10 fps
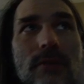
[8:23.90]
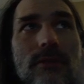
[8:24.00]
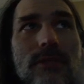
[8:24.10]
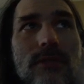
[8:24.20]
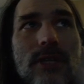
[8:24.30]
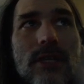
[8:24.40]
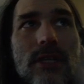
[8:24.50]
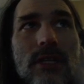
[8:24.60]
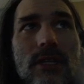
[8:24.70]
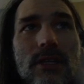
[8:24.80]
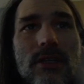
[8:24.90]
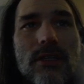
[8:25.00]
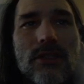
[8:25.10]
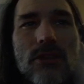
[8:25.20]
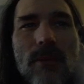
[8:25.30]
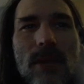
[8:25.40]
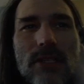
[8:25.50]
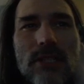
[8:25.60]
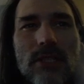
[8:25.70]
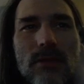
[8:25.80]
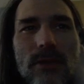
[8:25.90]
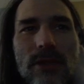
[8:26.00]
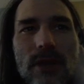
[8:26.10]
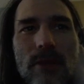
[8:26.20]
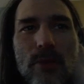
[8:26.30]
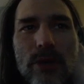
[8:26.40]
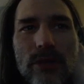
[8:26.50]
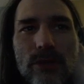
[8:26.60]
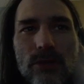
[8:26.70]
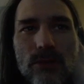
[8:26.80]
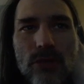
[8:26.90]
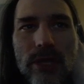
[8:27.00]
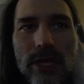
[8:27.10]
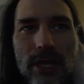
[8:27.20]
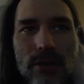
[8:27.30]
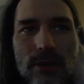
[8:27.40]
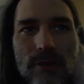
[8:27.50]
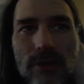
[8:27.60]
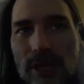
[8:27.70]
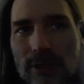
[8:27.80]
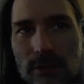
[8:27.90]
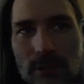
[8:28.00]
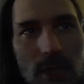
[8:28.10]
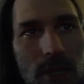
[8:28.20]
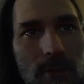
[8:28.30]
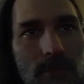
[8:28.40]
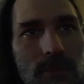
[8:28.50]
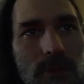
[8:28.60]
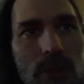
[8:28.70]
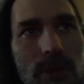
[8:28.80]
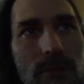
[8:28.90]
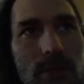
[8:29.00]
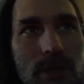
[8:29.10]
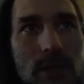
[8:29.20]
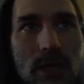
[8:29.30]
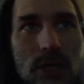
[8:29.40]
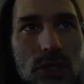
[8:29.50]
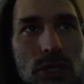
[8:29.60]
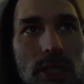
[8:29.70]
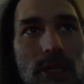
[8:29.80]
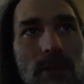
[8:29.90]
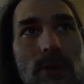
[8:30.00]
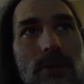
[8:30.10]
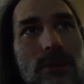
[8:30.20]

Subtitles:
See if I can get in here. So I'm actually with Boiler Room Trading. I don't know if you guys know them, but you should check them out.